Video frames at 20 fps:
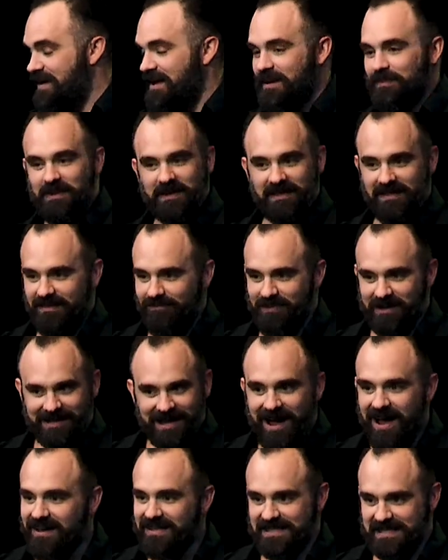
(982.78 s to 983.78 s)
But
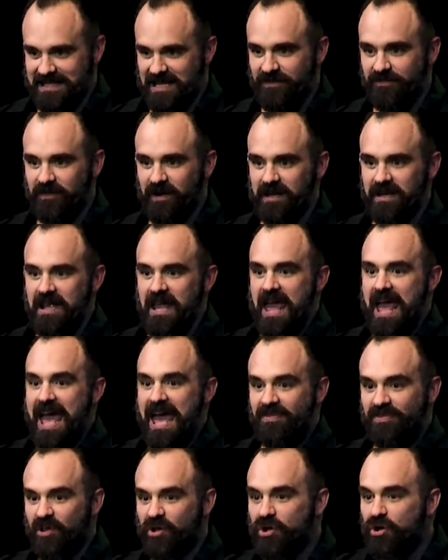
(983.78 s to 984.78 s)
God is different.
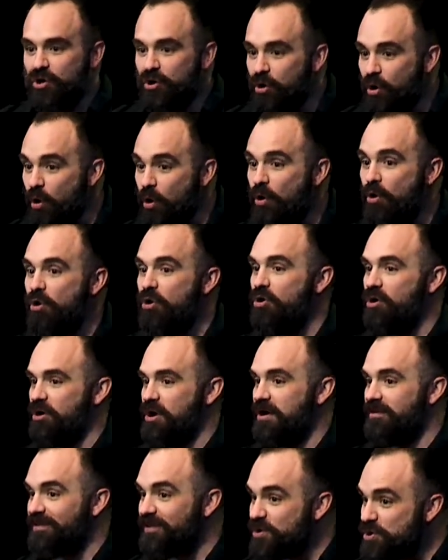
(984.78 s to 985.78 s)
At the core
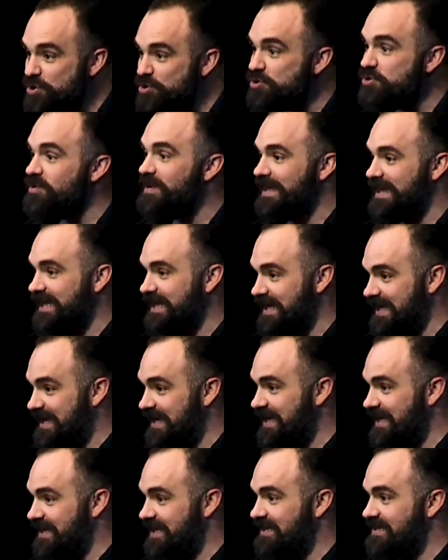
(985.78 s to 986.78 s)
of who
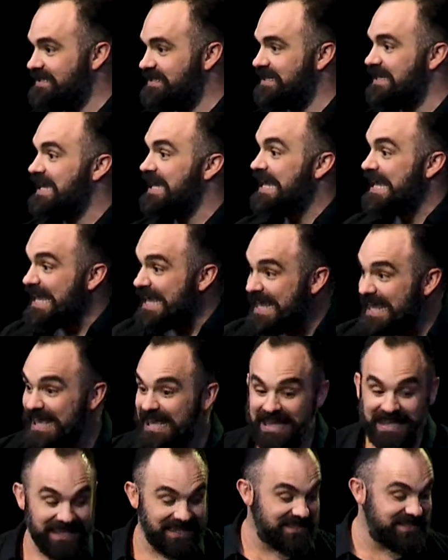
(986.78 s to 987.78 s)
he
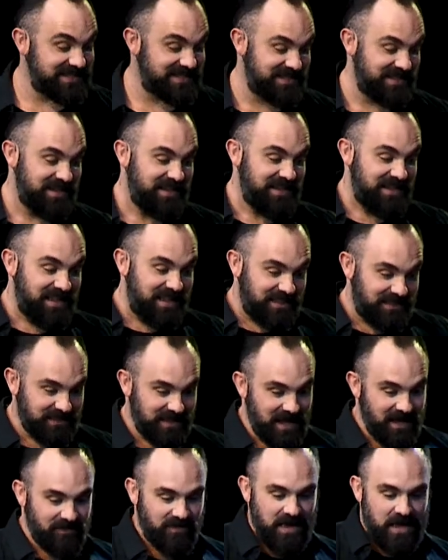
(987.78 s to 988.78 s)
is love.